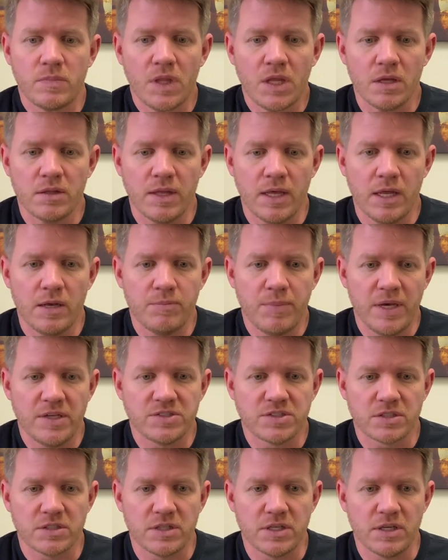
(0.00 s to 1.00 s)
then
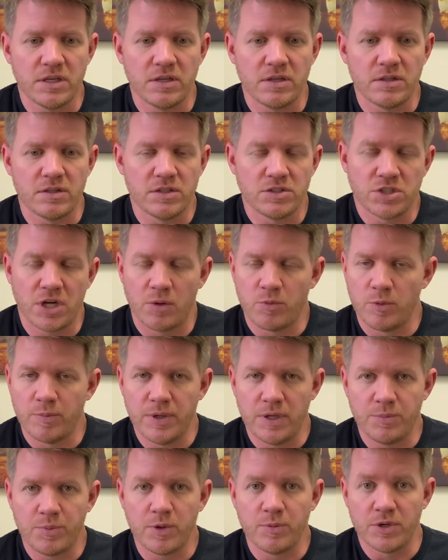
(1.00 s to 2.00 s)
basically the job will
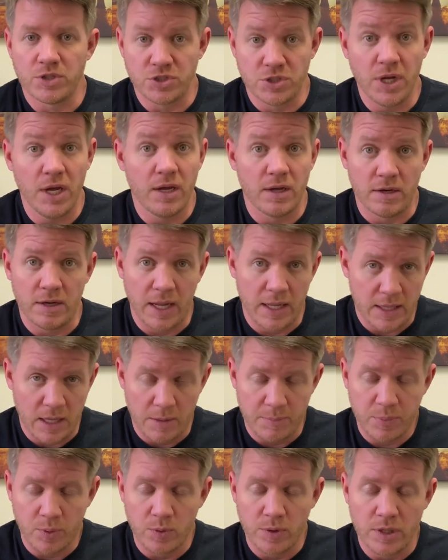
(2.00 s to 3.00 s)
be pretty much done at
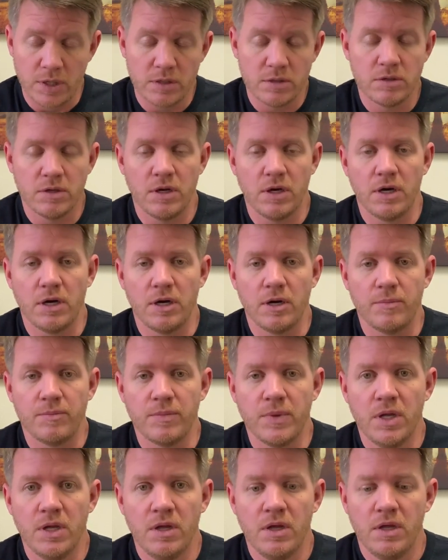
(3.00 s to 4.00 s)
that point, and
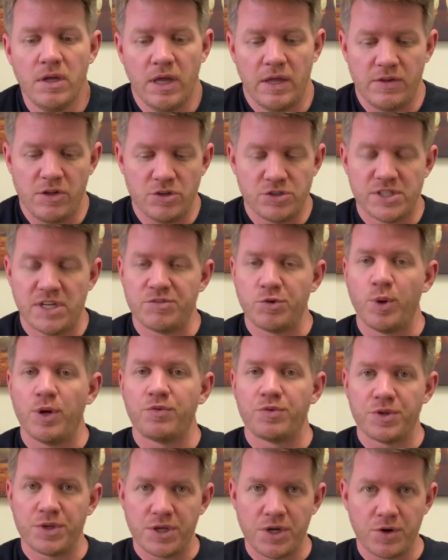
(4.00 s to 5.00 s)
you just have to wait
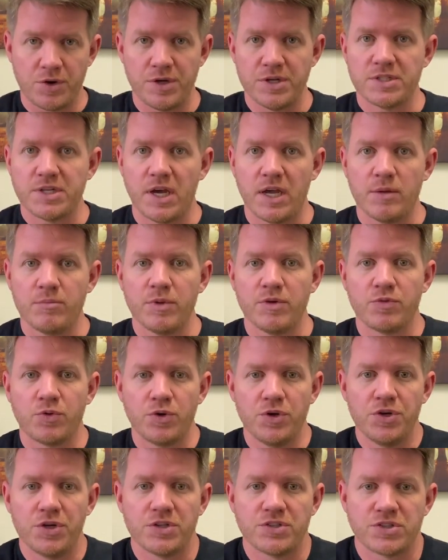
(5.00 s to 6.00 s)
for the curing time before
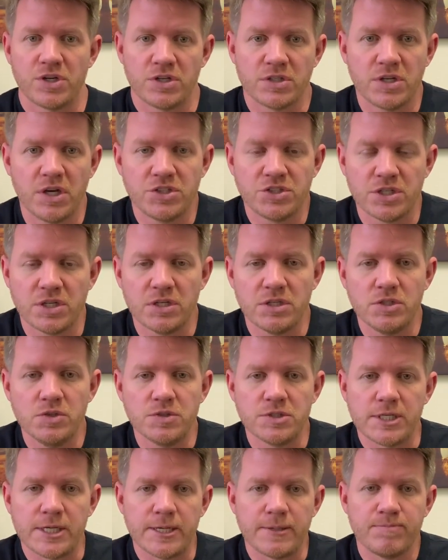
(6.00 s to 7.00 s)
you can start touching it and
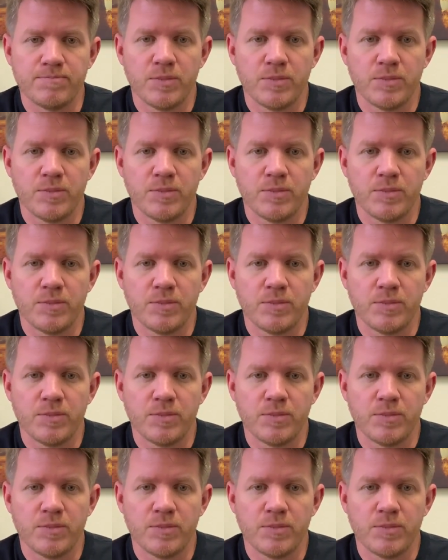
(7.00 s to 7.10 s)
using it.